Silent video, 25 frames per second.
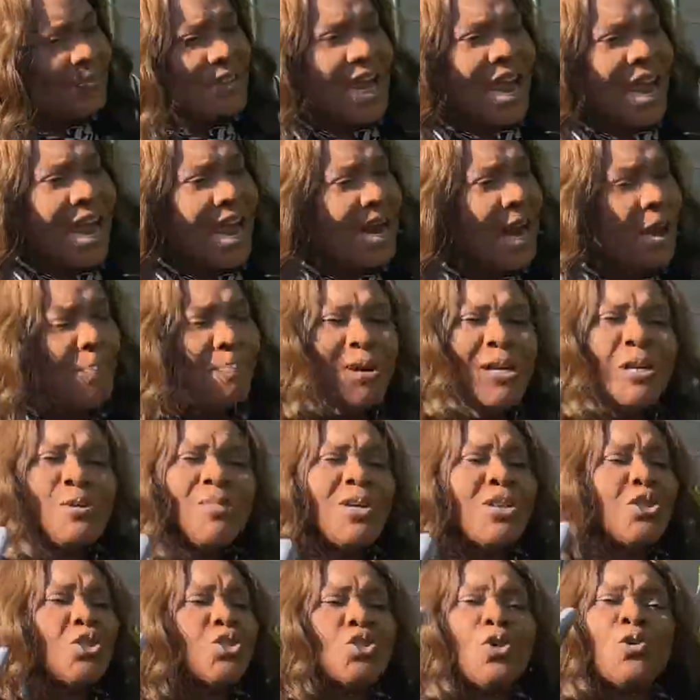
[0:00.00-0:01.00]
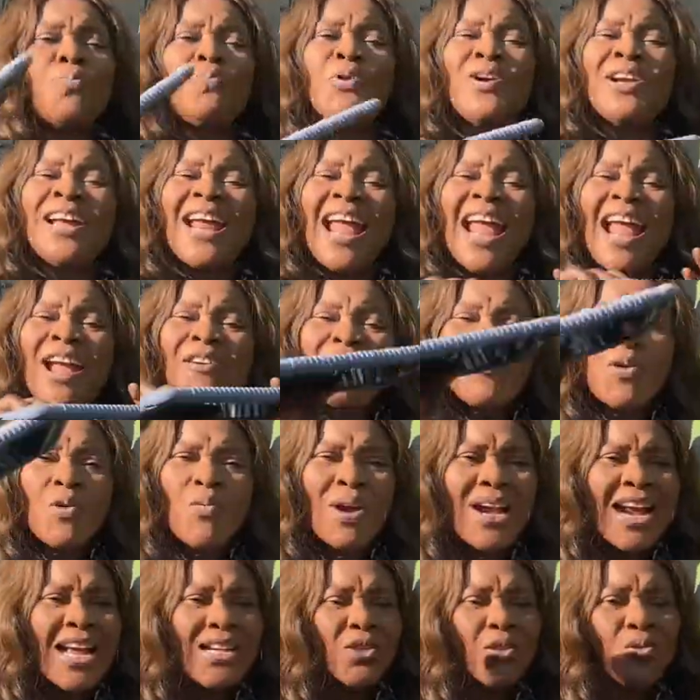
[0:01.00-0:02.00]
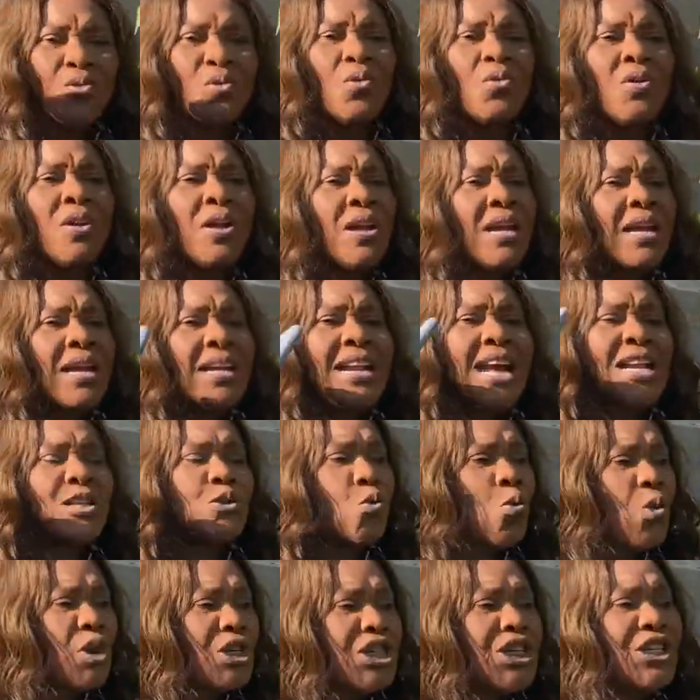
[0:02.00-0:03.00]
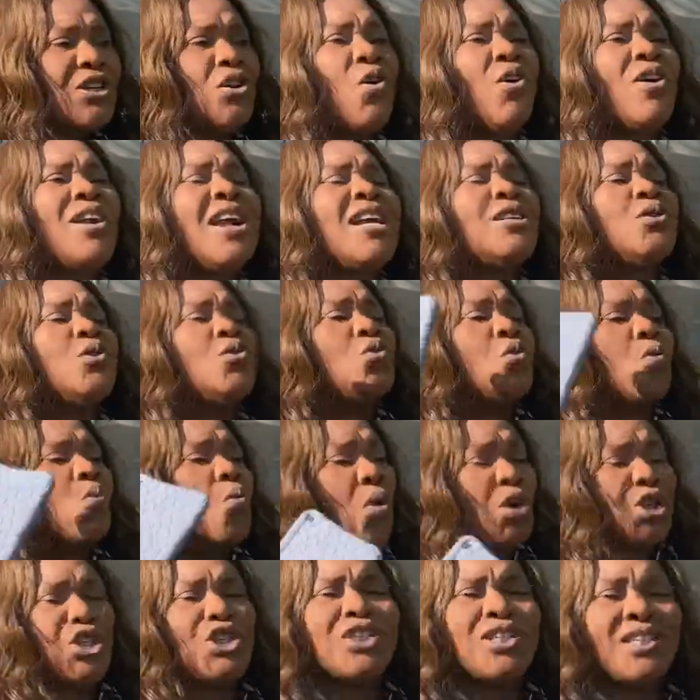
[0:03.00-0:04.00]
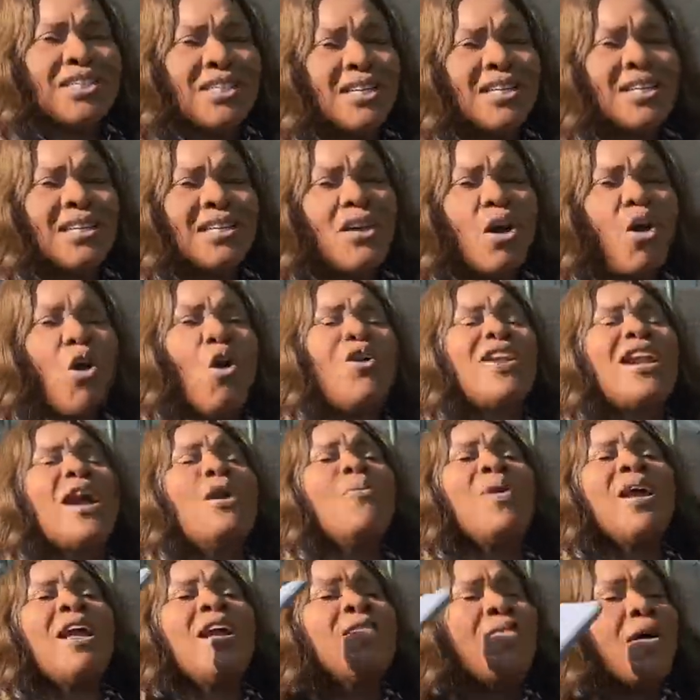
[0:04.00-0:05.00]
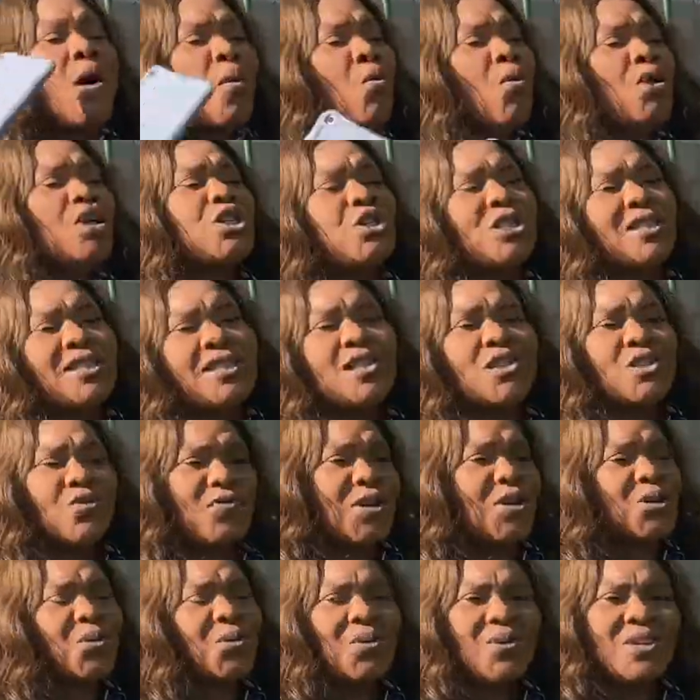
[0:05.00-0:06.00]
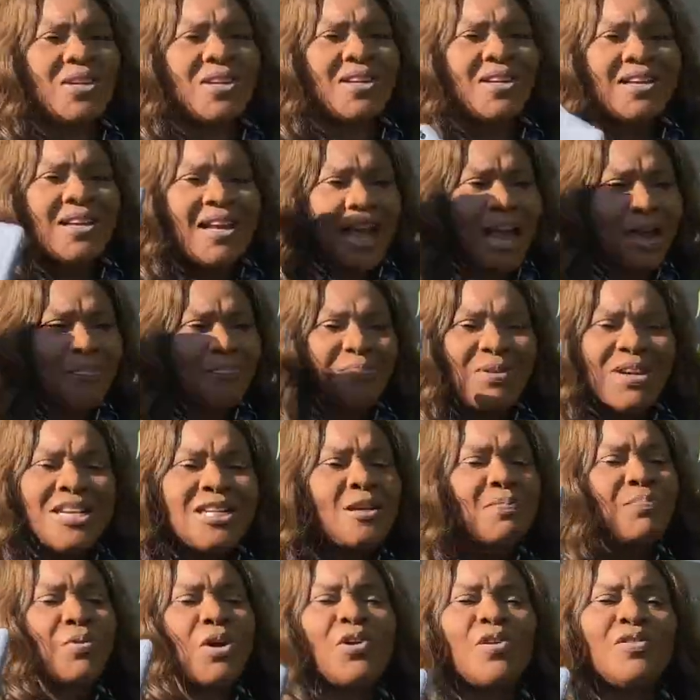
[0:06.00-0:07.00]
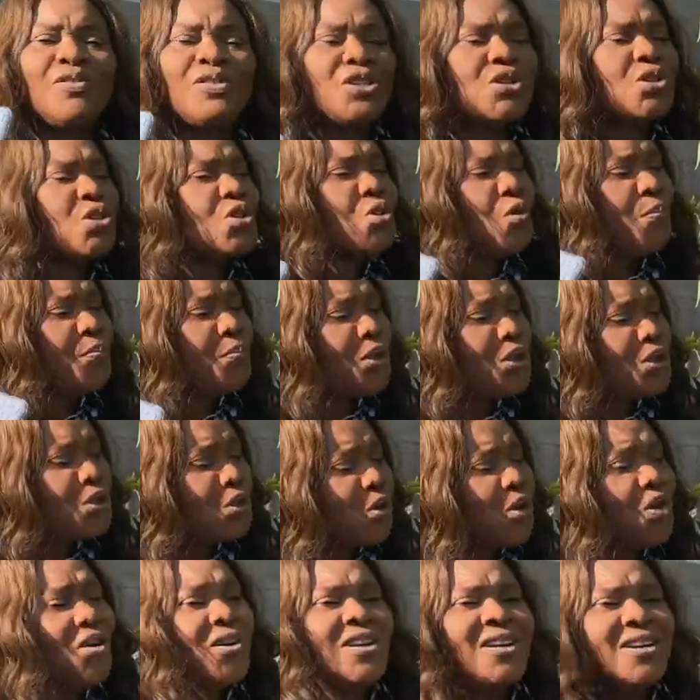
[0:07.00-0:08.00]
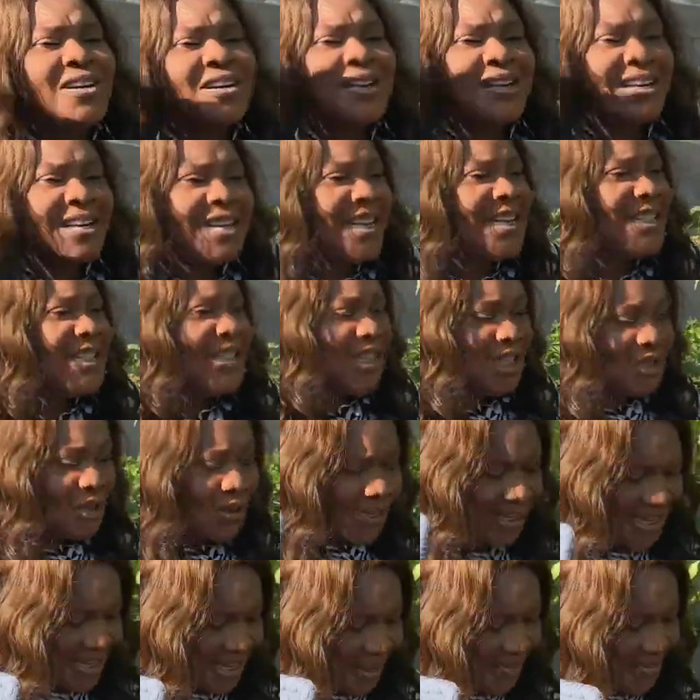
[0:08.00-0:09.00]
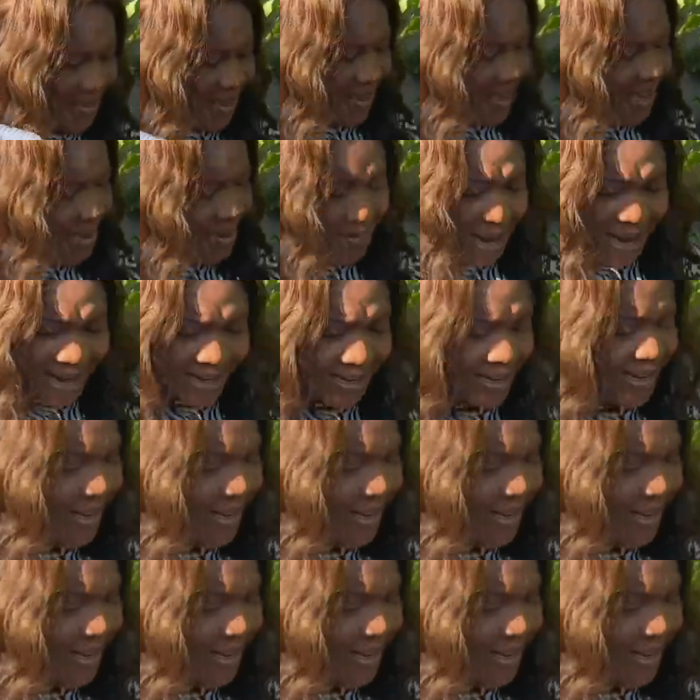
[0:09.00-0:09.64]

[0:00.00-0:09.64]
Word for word: And I plead the blood of Jesus upon everyone that's going to that's watching or that's going to watch or that will ever watch this video. I plead the blood of Jesus upon you all in Jesus' name. Amen.